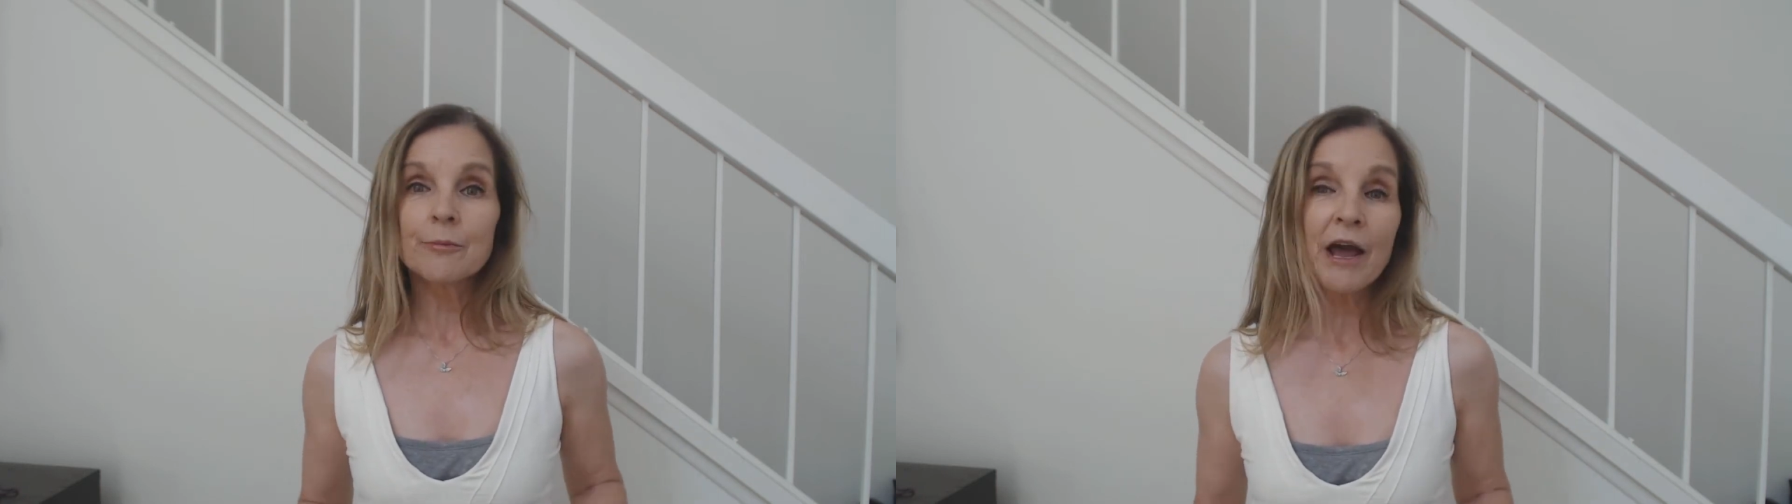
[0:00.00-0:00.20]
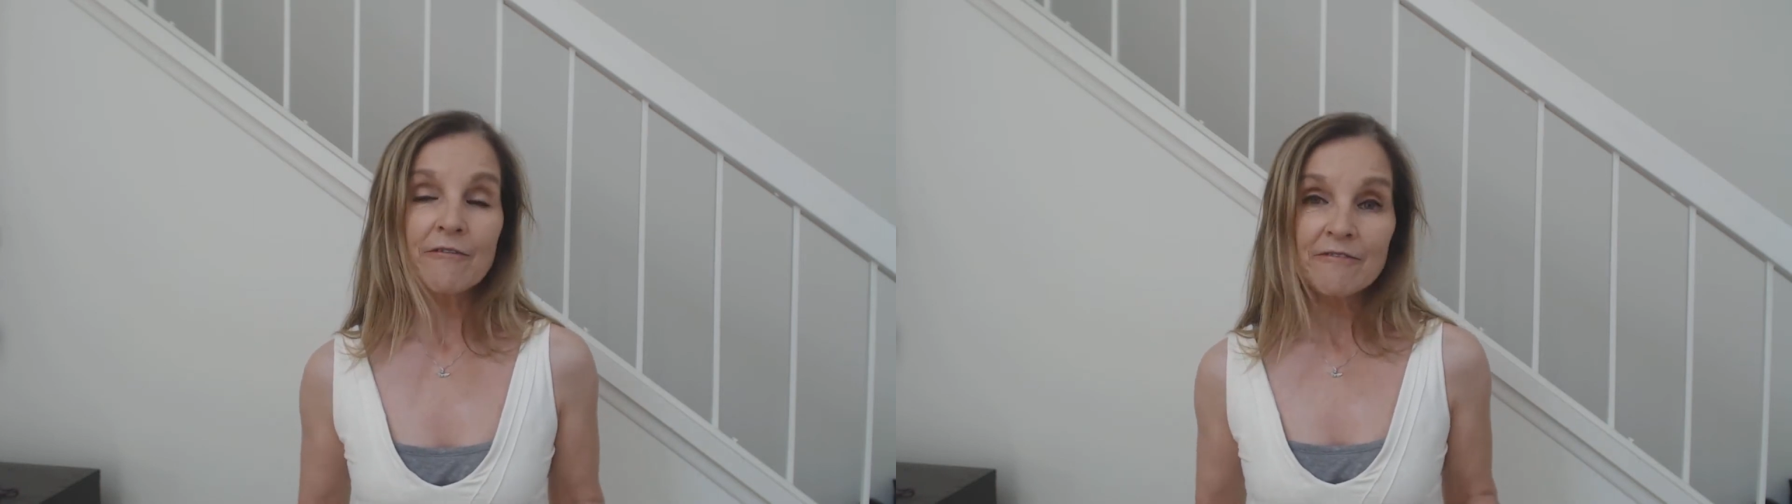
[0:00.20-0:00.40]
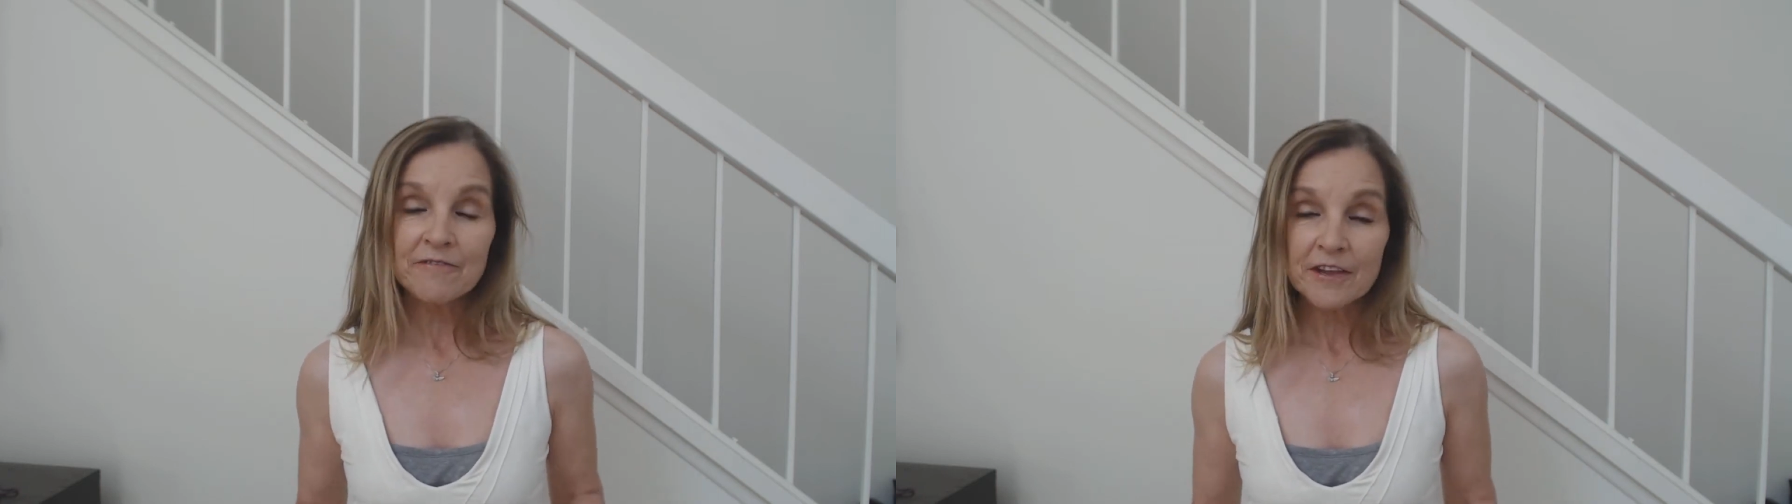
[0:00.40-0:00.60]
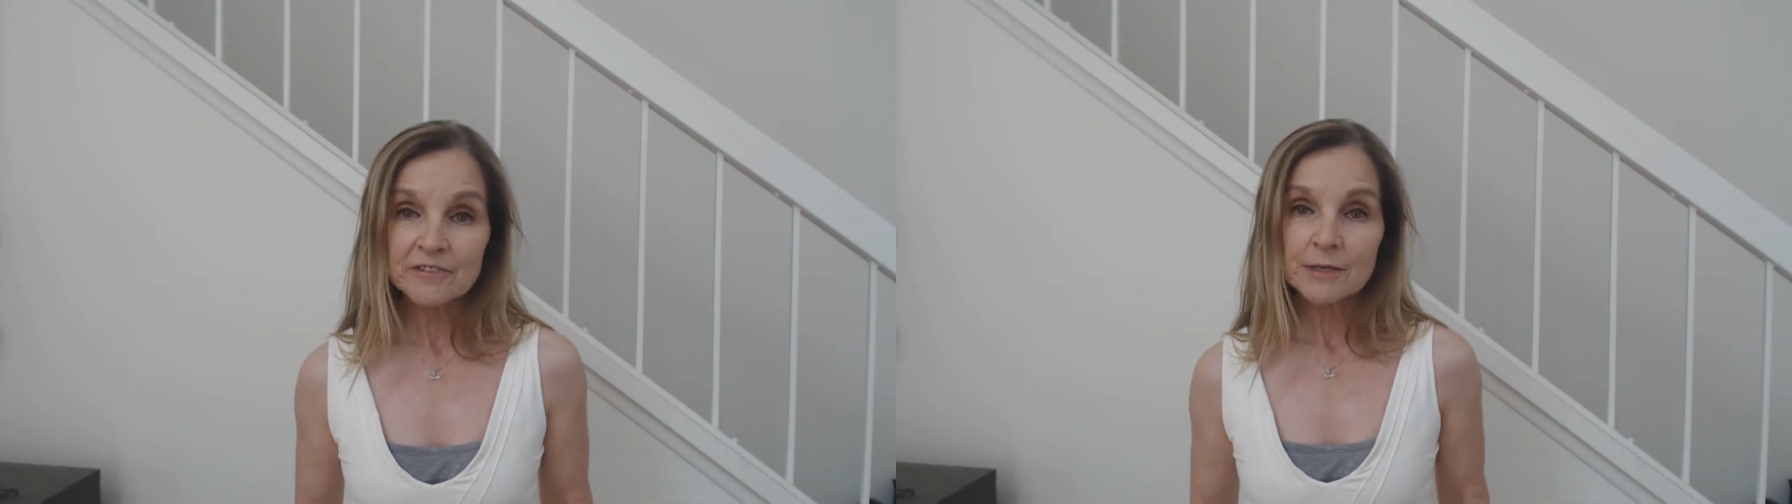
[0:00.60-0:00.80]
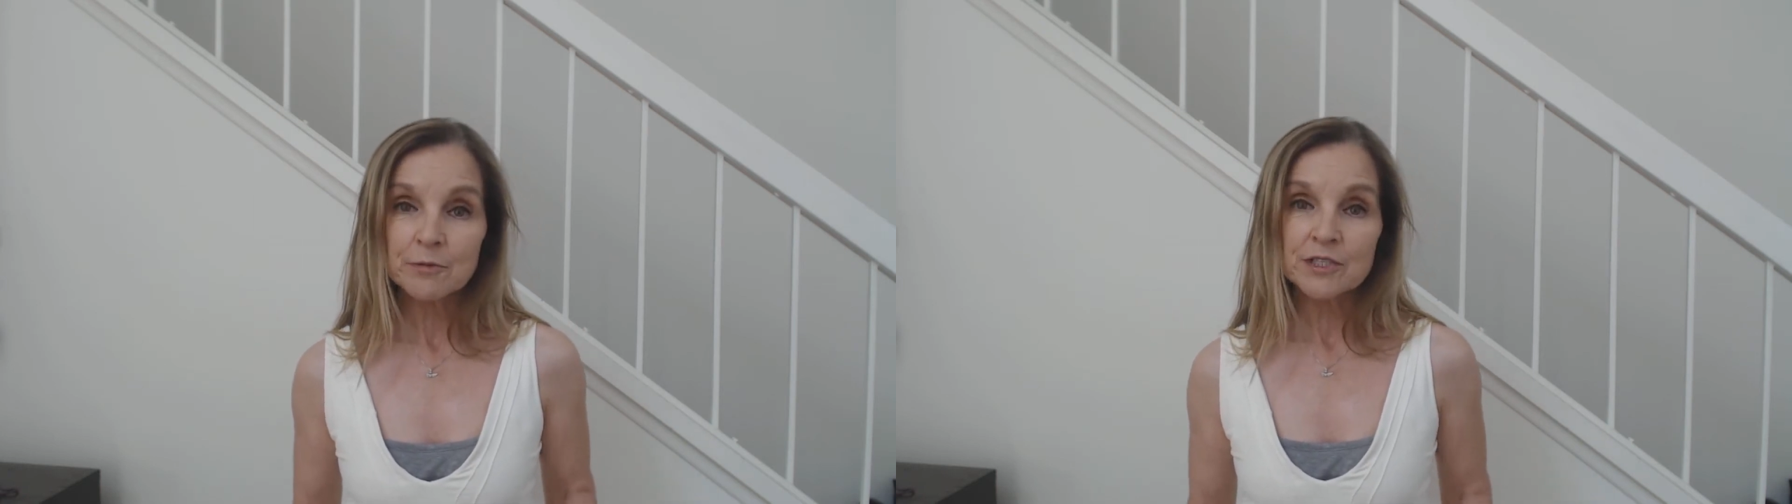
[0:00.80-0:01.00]
about
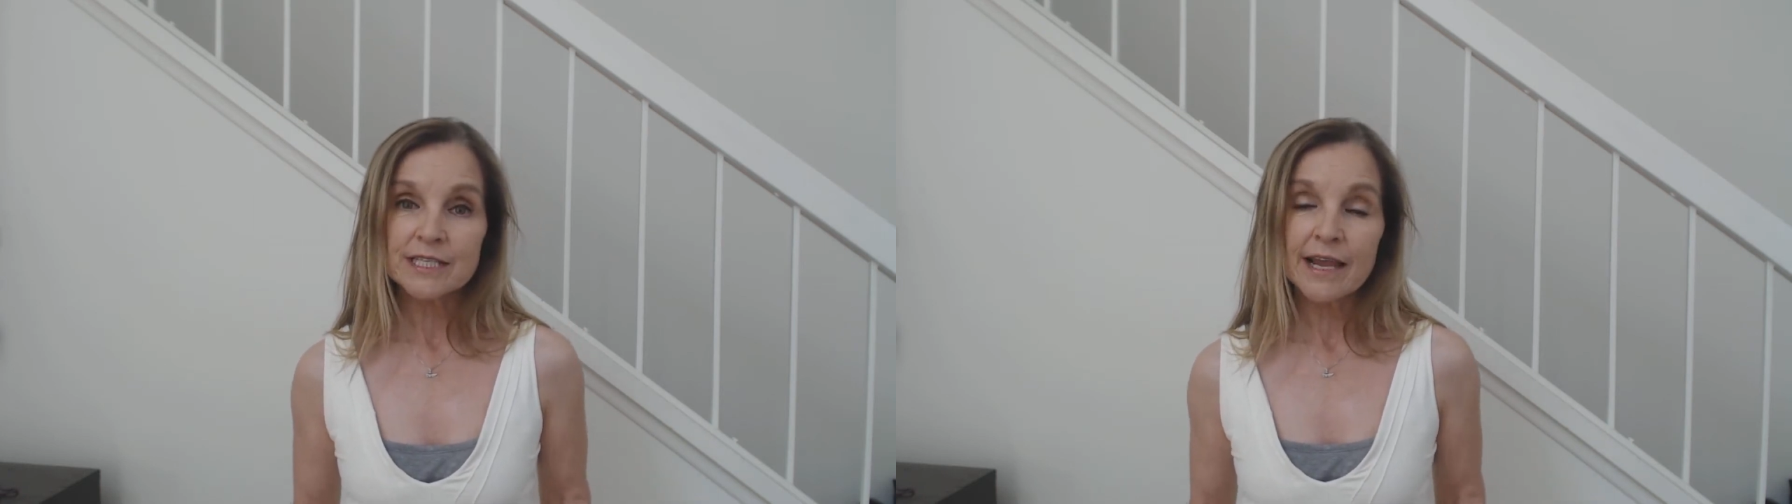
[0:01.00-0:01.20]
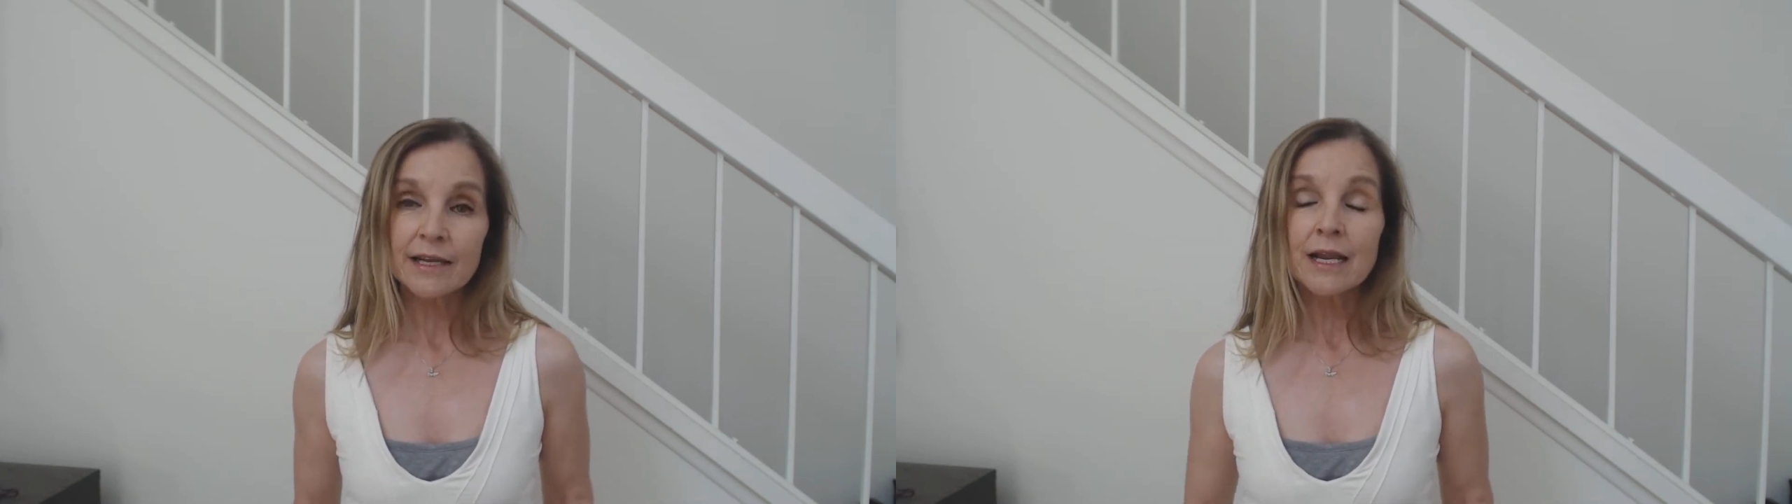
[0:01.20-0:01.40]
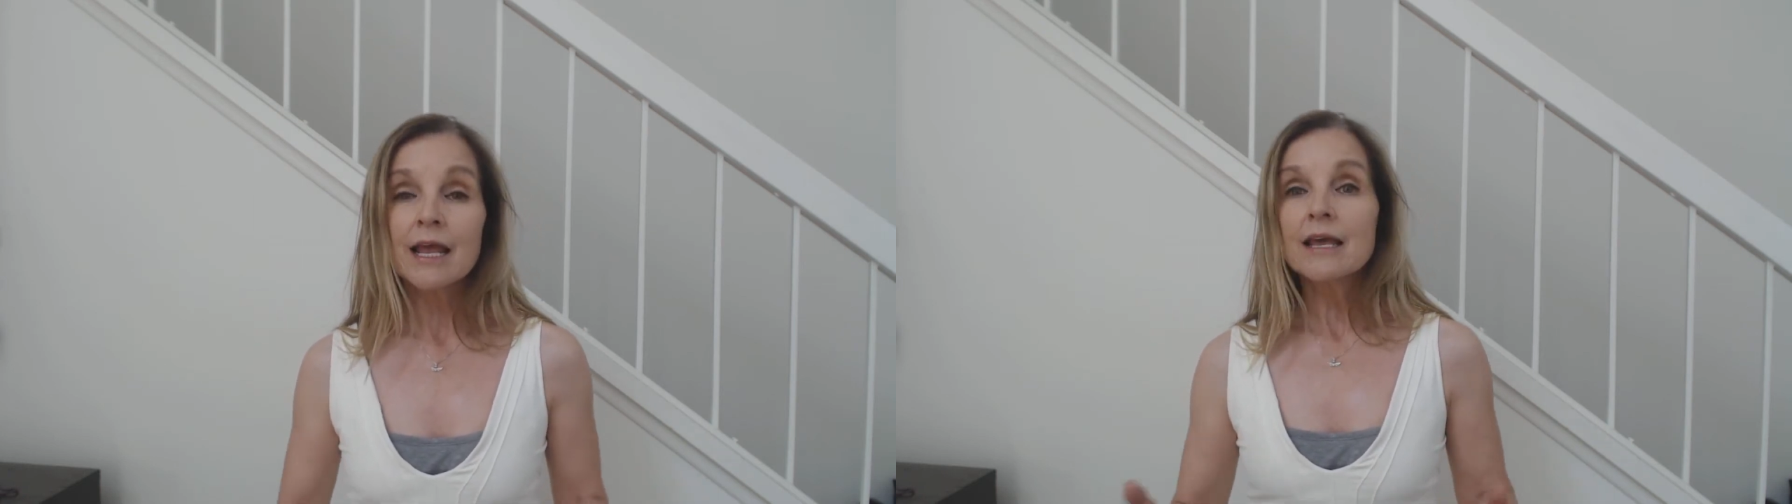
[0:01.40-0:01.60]
fifty percent.